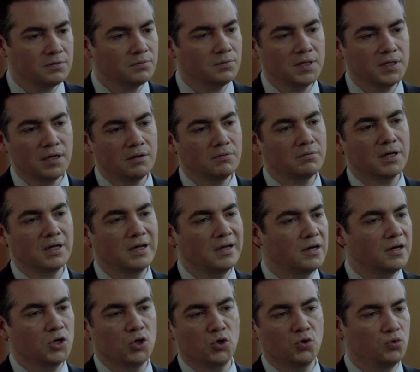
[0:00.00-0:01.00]
we don't care
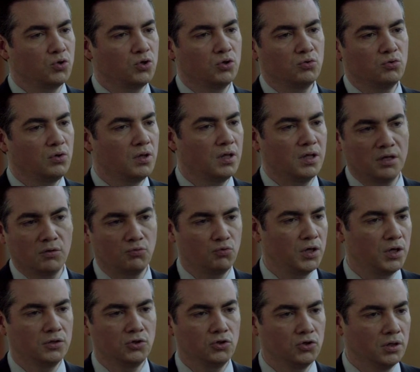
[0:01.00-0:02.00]
who you think
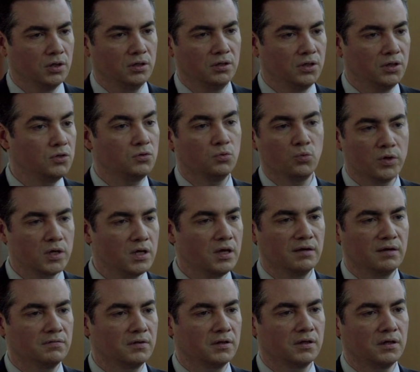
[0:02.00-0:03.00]
Red John is. We
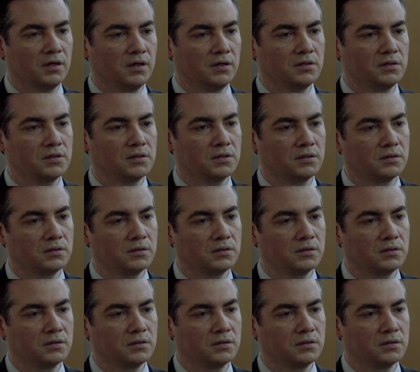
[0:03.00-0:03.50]
have the case.